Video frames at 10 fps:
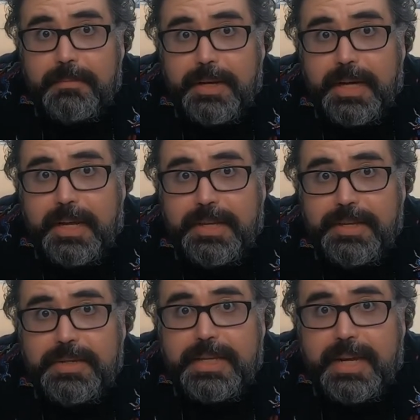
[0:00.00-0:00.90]
but I
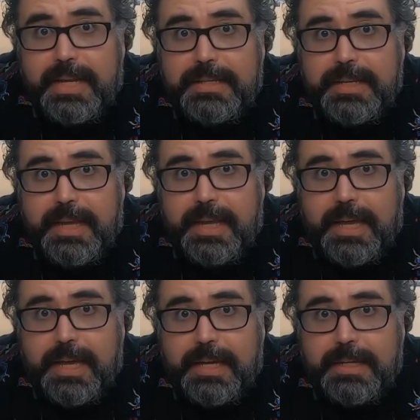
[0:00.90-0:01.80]
use it as
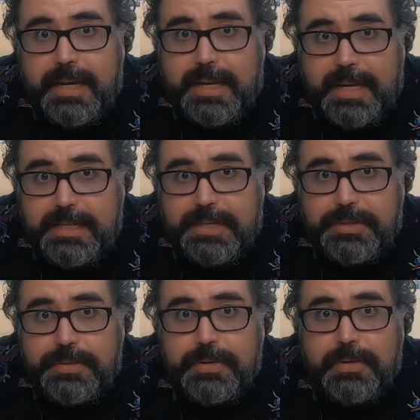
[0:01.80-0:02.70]
a didactic
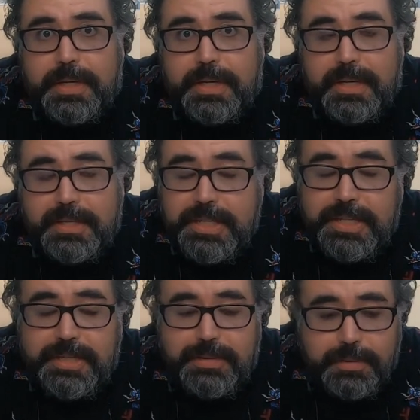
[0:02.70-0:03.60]
tool and a
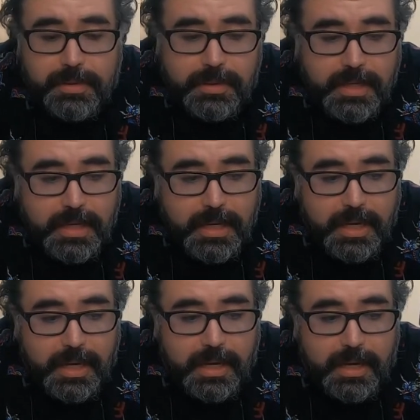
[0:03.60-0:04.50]
teaching tool,
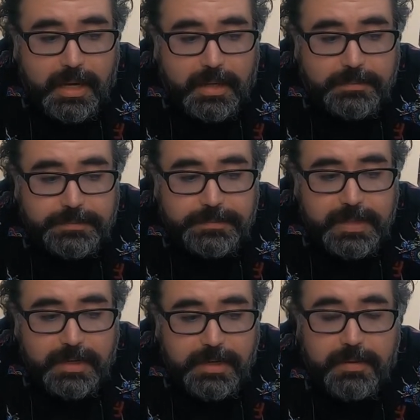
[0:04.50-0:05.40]

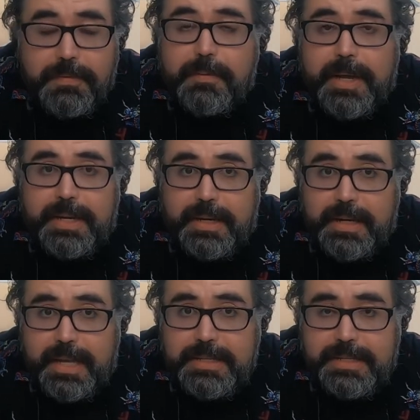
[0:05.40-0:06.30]
for my
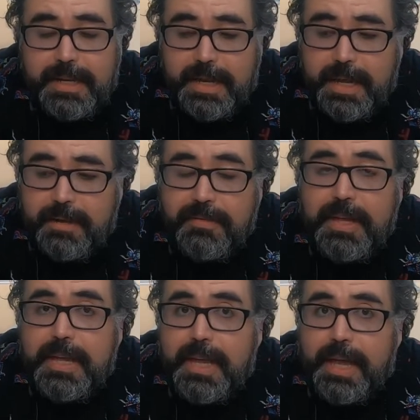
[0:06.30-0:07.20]
classes that I have.
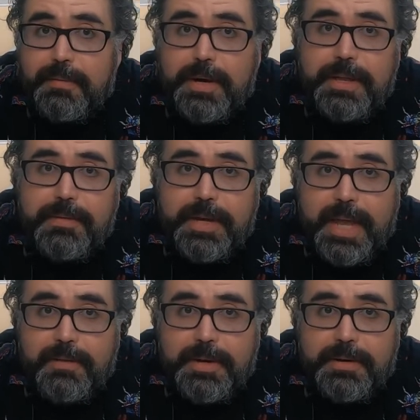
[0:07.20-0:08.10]
And one of the
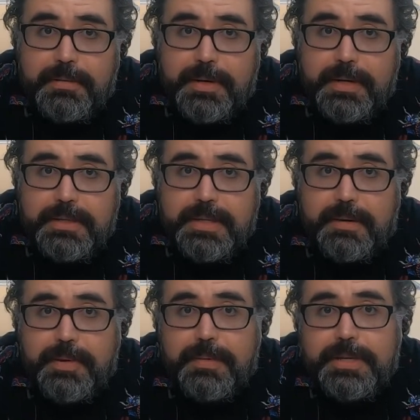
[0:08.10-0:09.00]
vocabulary words
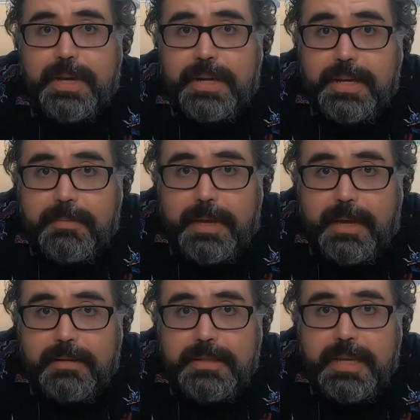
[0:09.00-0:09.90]
that we were talking
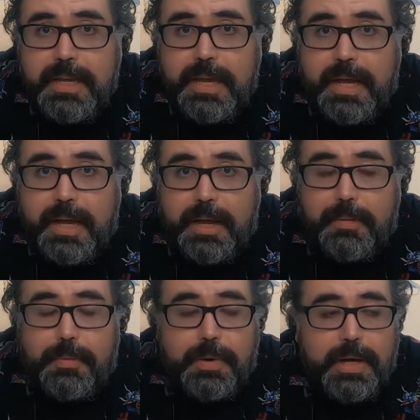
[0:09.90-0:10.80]
about
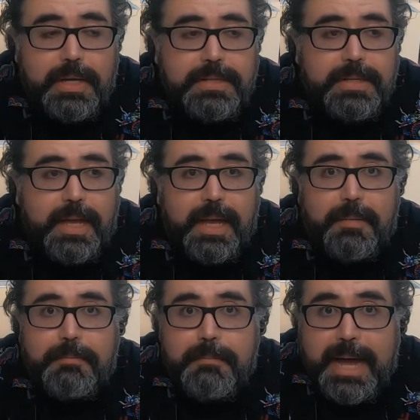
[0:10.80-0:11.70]
was
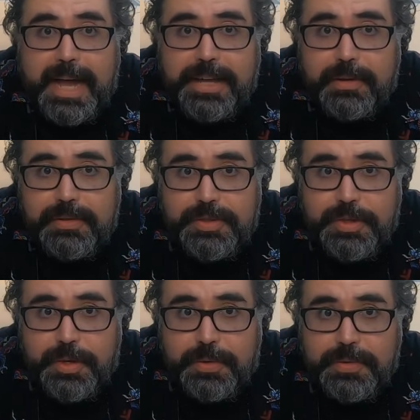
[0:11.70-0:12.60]

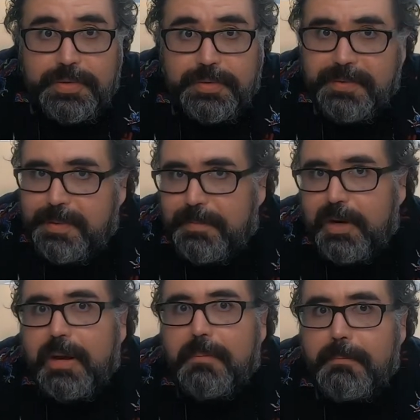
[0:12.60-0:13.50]
milestones.
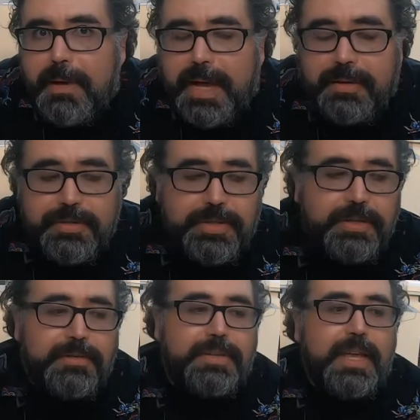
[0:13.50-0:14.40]
Remember?
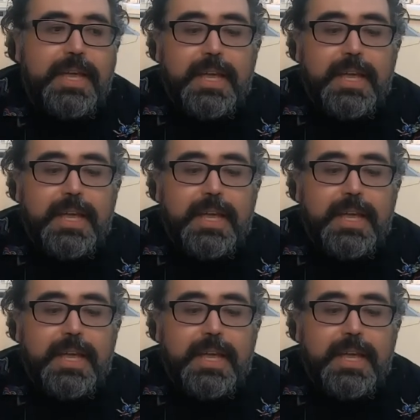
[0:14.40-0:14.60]
Milestones.